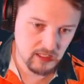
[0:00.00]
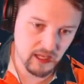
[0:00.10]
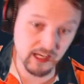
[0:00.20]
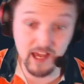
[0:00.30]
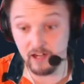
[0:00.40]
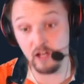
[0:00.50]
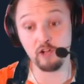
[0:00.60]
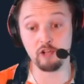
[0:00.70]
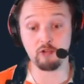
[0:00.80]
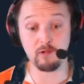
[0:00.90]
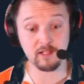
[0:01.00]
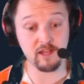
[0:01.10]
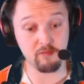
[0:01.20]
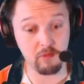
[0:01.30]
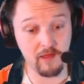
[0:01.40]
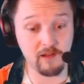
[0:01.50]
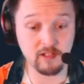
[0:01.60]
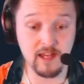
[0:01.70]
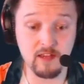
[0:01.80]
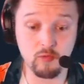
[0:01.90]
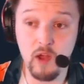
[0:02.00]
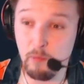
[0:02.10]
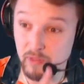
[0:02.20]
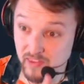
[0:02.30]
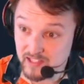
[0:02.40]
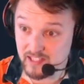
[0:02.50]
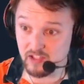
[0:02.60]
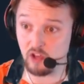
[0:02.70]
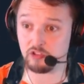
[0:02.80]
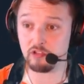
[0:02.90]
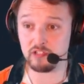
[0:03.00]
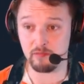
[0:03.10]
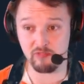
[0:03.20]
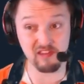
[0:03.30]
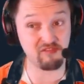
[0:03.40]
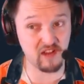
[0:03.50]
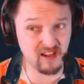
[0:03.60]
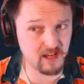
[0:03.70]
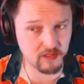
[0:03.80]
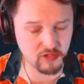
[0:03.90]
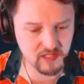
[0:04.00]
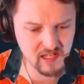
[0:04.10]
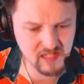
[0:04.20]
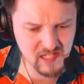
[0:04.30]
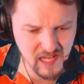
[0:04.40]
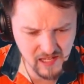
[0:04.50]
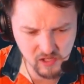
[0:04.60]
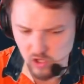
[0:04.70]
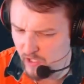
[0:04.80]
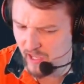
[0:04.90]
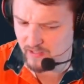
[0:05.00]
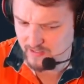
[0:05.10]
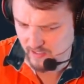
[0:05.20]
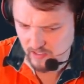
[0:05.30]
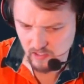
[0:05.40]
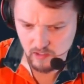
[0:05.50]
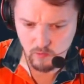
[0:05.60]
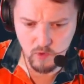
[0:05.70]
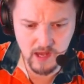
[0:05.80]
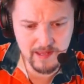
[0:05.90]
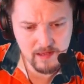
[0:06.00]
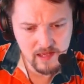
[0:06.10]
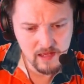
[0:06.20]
And I had 127 players as well, but this is also something very interesting to take a look at. Why?